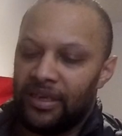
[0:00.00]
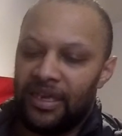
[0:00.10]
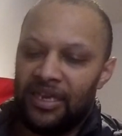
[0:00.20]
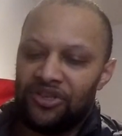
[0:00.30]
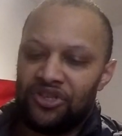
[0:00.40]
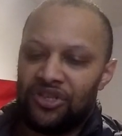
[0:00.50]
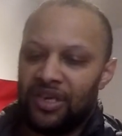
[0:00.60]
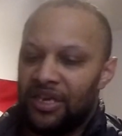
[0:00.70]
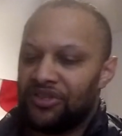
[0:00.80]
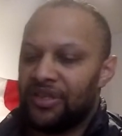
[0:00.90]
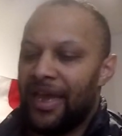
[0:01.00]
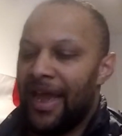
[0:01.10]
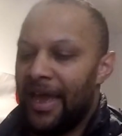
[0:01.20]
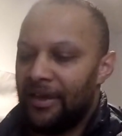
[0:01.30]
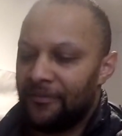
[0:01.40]
inch and a
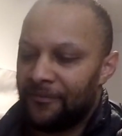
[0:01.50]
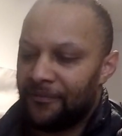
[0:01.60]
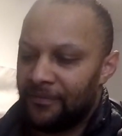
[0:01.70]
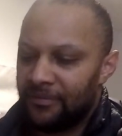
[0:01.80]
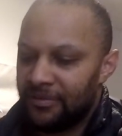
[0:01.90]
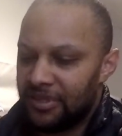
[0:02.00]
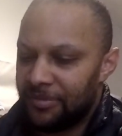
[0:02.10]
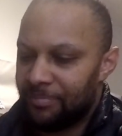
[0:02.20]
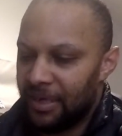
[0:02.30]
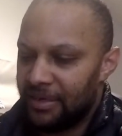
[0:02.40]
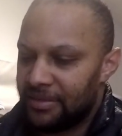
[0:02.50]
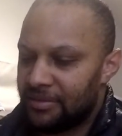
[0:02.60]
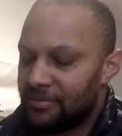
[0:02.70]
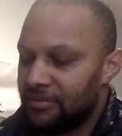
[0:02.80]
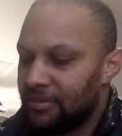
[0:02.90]
half
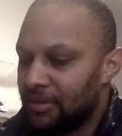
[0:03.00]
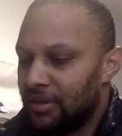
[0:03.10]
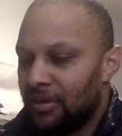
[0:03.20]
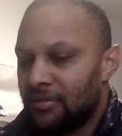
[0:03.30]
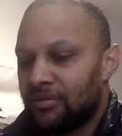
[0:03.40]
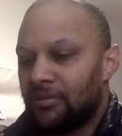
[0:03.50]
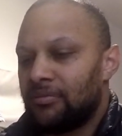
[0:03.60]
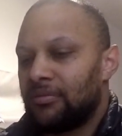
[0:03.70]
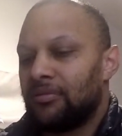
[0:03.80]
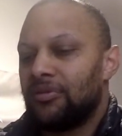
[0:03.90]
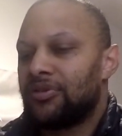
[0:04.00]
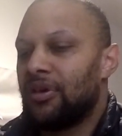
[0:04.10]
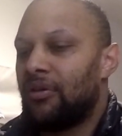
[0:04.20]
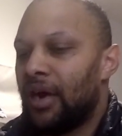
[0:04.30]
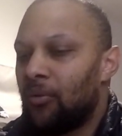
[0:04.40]
space.
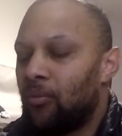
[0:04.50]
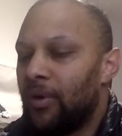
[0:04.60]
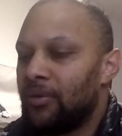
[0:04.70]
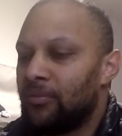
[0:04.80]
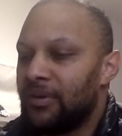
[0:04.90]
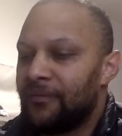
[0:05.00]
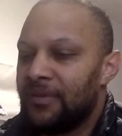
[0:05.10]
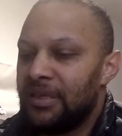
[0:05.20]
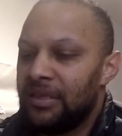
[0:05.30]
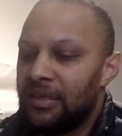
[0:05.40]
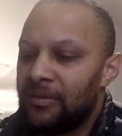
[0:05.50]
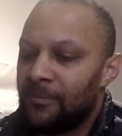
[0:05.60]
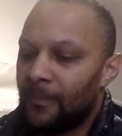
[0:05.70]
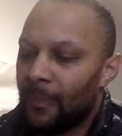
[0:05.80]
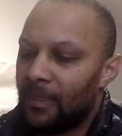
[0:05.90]
So I went with the
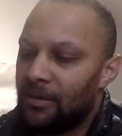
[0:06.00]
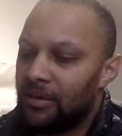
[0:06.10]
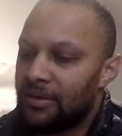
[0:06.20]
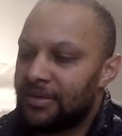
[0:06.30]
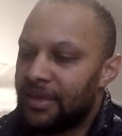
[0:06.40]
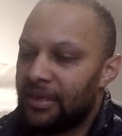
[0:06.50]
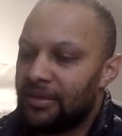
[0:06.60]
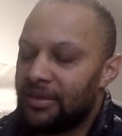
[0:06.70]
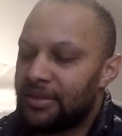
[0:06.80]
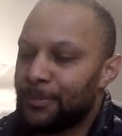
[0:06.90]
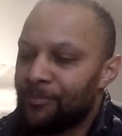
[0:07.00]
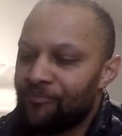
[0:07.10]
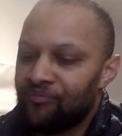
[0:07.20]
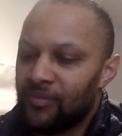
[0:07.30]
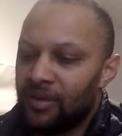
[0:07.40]
stainless
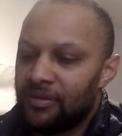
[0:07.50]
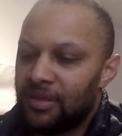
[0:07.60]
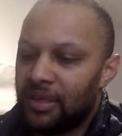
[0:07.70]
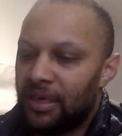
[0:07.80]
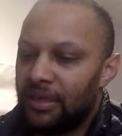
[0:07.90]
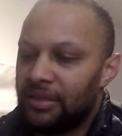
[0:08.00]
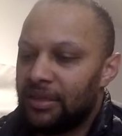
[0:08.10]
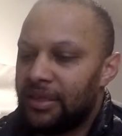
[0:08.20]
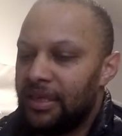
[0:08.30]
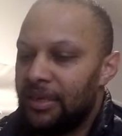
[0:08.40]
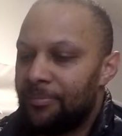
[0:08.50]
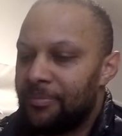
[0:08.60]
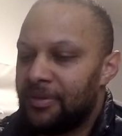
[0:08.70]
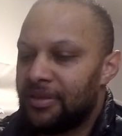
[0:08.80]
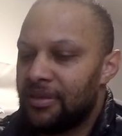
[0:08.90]
to kind of keep
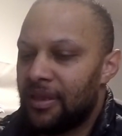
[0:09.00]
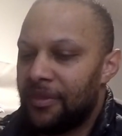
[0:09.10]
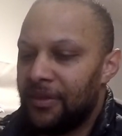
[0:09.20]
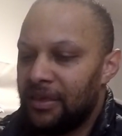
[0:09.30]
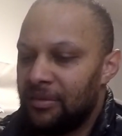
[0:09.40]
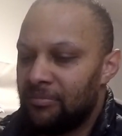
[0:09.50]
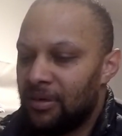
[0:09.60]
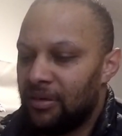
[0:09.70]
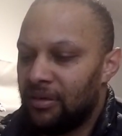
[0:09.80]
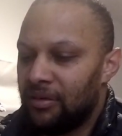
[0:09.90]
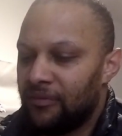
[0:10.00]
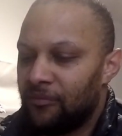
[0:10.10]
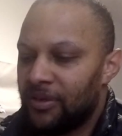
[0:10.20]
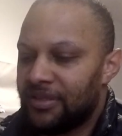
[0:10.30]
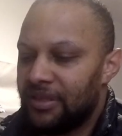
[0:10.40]
to the theme of
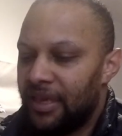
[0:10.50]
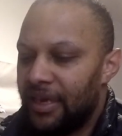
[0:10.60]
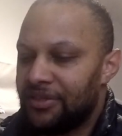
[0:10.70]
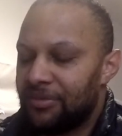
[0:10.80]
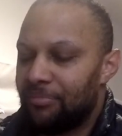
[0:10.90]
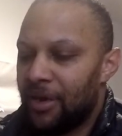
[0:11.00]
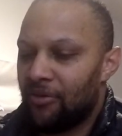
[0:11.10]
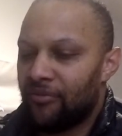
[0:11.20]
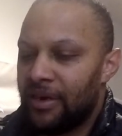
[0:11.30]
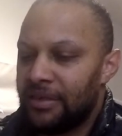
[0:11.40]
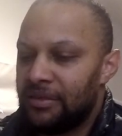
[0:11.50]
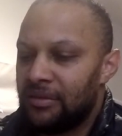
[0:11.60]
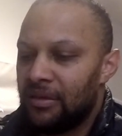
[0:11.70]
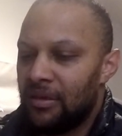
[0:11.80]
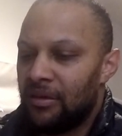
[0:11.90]
what's in the engine bay already.
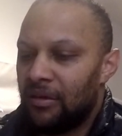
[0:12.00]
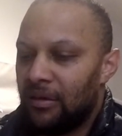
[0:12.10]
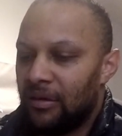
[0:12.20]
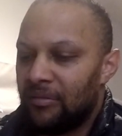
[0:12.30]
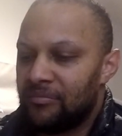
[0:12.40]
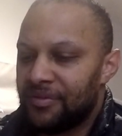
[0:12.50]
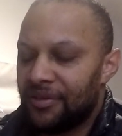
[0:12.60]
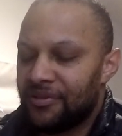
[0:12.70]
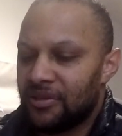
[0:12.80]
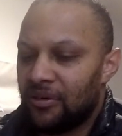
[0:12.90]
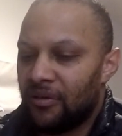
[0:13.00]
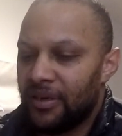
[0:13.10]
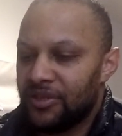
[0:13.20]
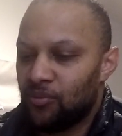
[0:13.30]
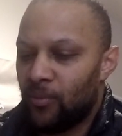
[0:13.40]
Since the car
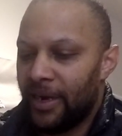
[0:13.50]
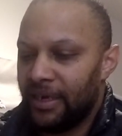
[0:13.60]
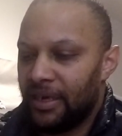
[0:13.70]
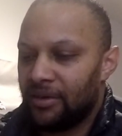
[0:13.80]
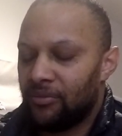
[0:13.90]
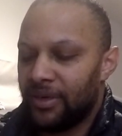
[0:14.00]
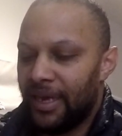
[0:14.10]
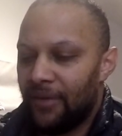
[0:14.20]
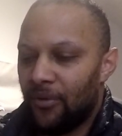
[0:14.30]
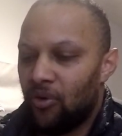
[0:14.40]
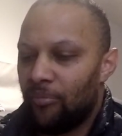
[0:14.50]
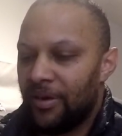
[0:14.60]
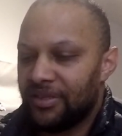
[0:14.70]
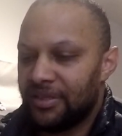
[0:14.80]
is white, I don't want to have a whole bunch of